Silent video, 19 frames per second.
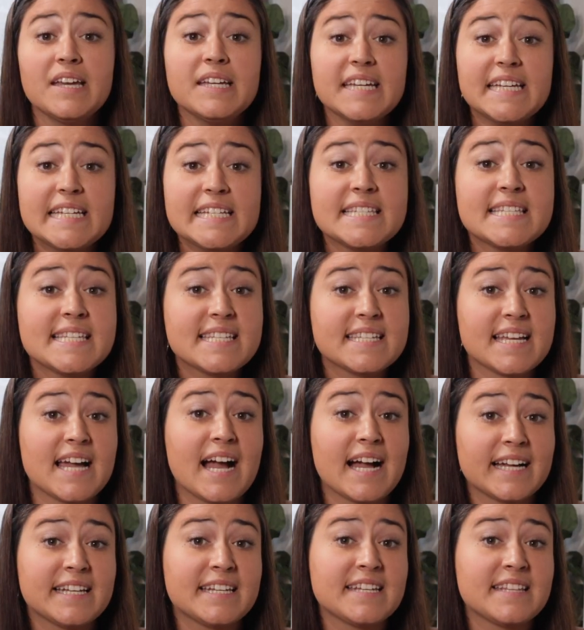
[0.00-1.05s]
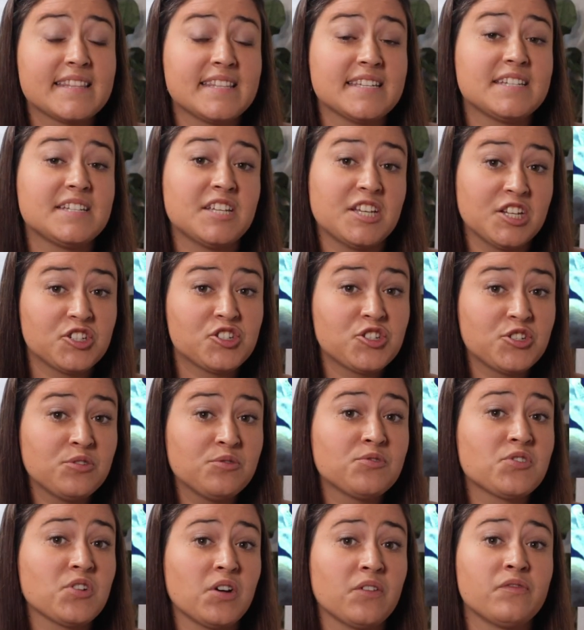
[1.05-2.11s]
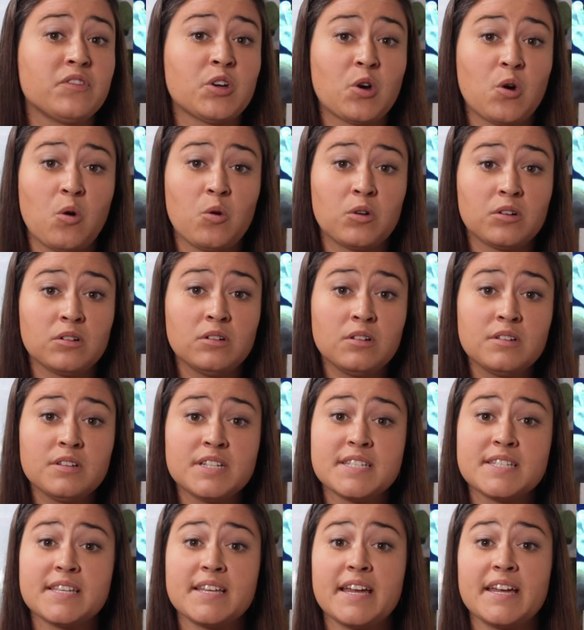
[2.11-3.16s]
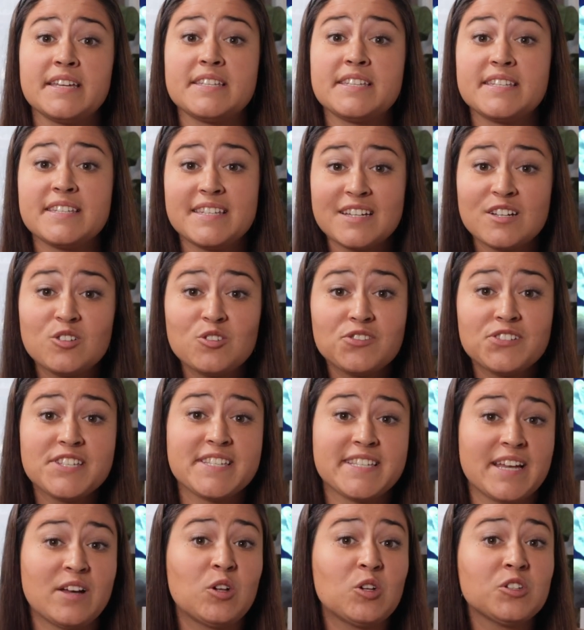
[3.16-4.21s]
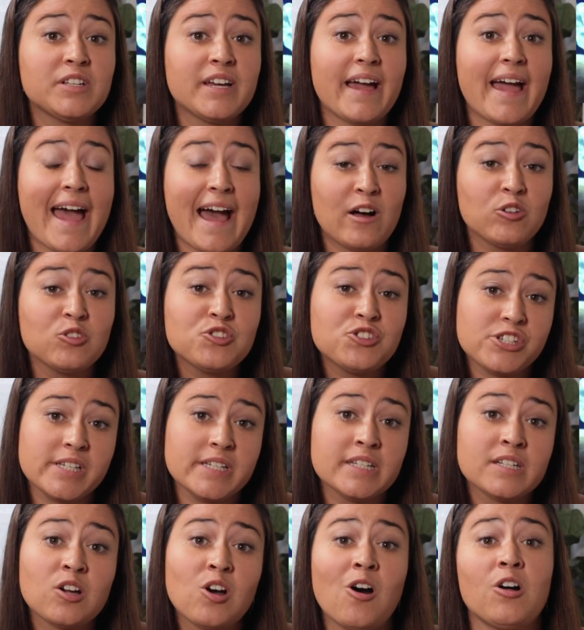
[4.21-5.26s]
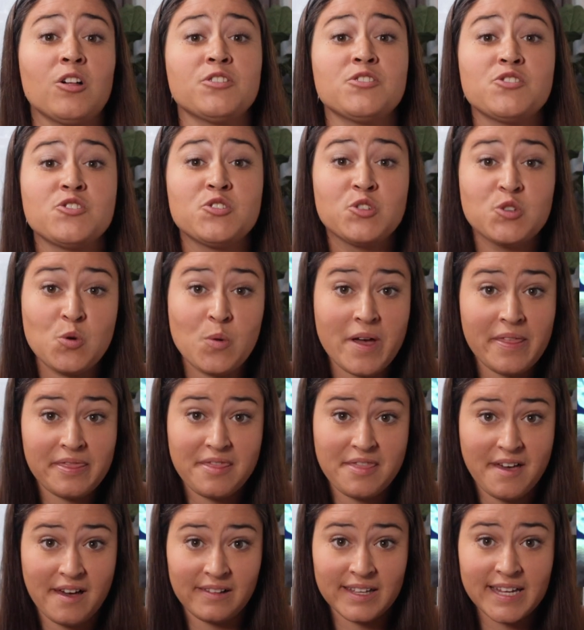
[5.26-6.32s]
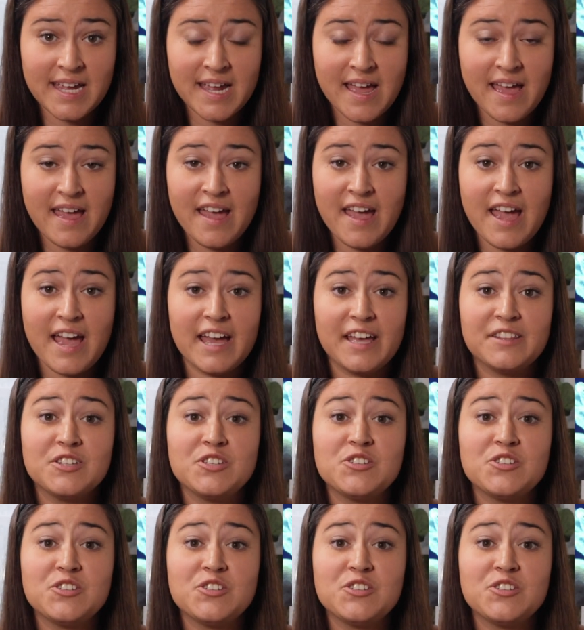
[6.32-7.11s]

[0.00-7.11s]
Inside the tissues of the coral is a single-celled algae called zooxanthellae, and the